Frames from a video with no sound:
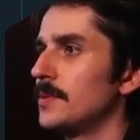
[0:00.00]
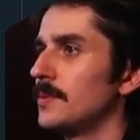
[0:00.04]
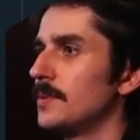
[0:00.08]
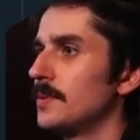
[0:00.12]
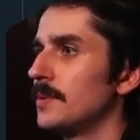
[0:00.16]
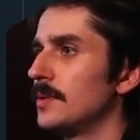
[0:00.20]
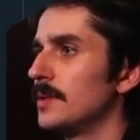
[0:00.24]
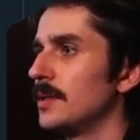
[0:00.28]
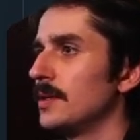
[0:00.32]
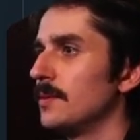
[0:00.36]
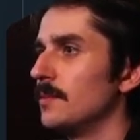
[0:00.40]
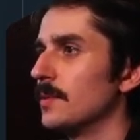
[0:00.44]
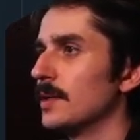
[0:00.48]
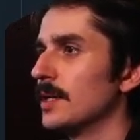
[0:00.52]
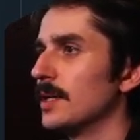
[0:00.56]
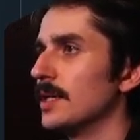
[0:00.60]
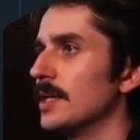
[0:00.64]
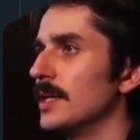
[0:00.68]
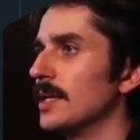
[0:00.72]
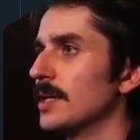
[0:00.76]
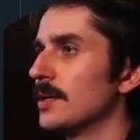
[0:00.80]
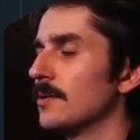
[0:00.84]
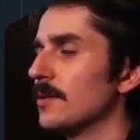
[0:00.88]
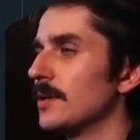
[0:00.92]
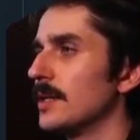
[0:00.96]
We're going to hit
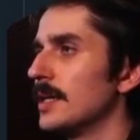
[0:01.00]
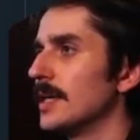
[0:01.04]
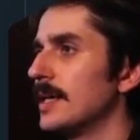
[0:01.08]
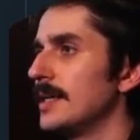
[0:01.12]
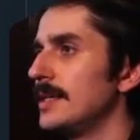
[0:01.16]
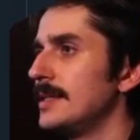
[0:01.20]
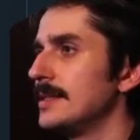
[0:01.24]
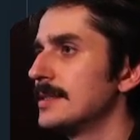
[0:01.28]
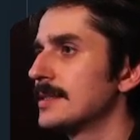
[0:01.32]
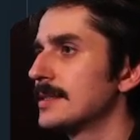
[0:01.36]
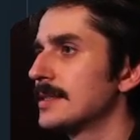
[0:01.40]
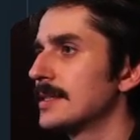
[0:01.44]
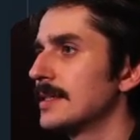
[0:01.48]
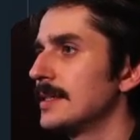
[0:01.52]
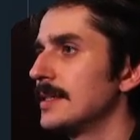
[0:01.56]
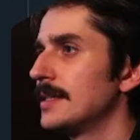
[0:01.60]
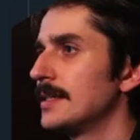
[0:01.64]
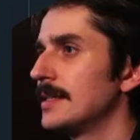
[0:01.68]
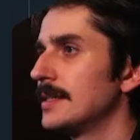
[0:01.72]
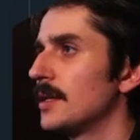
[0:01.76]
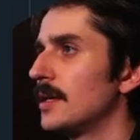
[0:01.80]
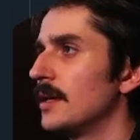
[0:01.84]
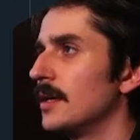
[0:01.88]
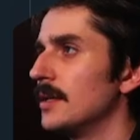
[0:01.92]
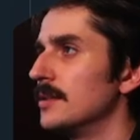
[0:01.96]
create. And
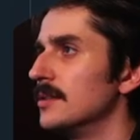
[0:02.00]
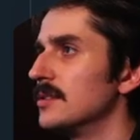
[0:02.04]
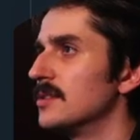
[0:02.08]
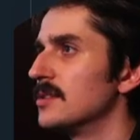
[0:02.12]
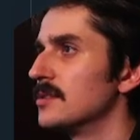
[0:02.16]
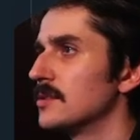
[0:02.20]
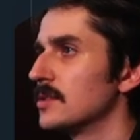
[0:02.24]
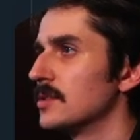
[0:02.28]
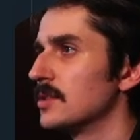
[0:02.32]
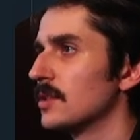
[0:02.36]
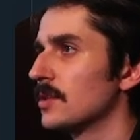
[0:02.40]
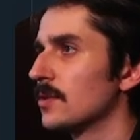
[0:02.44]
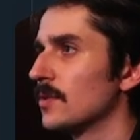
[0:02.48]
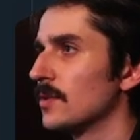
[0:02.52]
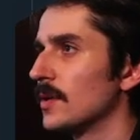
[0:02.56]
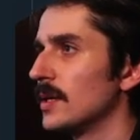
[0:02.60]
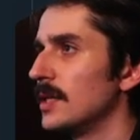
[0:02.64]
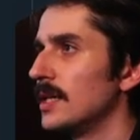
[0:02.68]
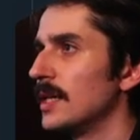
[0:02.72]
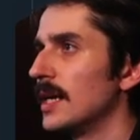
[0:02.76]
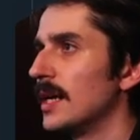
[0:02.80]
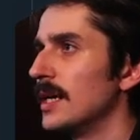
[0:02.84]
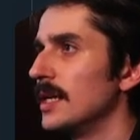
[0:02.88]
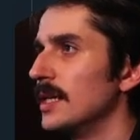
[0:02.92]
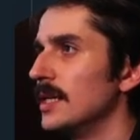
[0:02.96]
this is going to create a
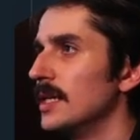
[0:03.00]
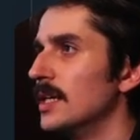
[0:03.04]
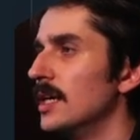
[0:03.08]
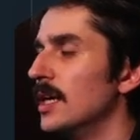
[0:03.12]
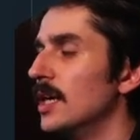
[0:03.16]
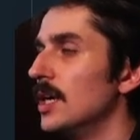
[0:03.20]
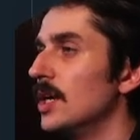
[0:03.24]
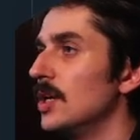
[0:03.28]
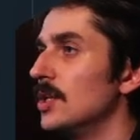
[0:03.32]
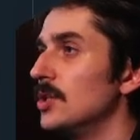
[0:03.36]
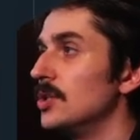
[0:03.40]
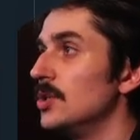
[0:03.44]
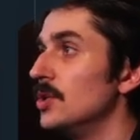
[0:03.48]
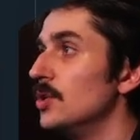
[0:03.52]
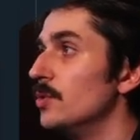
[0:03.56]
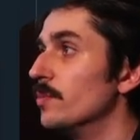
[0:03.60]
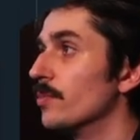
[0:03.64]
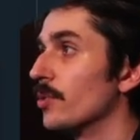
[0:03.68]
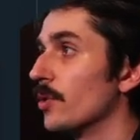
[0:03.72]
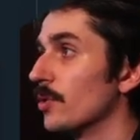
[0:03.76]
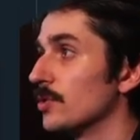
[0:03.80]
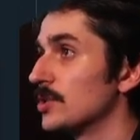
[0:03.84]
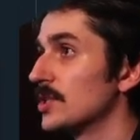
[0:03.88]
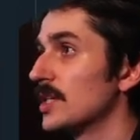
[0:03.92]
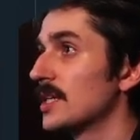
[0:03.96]
new
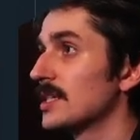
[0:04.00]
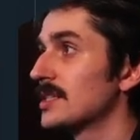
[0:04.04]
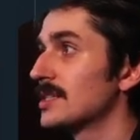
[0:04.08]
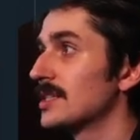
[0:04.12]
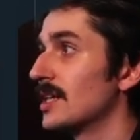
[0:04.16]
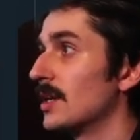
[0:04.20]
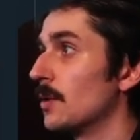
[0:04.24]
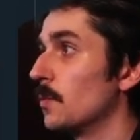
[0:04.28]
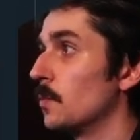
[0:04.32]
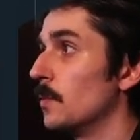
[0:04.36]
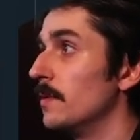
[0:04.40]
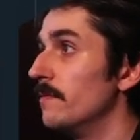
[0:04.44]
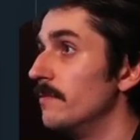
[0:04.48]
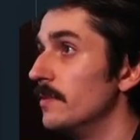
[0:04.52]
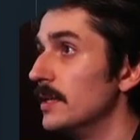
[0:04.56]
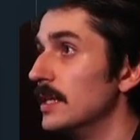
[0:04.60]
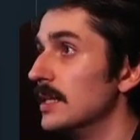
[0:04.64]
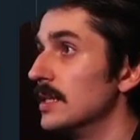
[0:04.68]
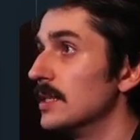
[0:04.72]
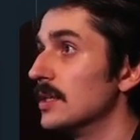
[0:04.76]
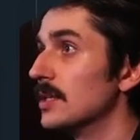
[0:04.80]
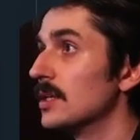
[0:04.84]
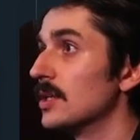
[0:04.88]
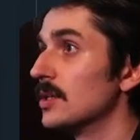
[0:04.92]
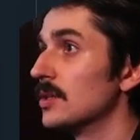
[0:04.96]
project within
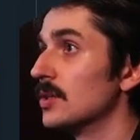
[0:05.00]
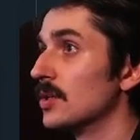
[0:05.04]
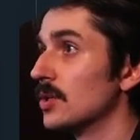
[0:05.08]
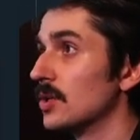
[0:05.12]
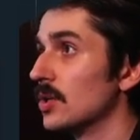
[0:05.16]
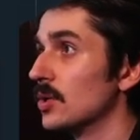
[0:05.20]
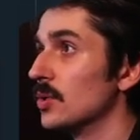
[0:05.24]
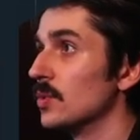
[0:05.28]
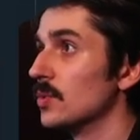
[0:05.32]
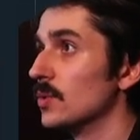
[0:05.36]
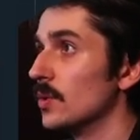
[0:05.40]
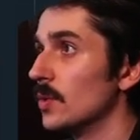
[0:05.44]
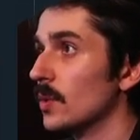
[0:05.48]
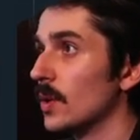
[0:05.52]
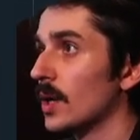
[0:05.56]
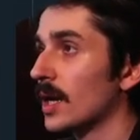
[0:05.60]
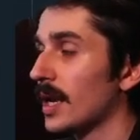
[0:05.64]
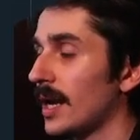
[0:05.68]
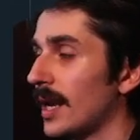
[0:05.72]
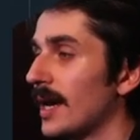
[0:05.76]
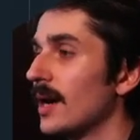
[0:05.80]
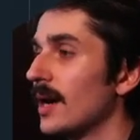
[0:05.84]
the Google Cloud.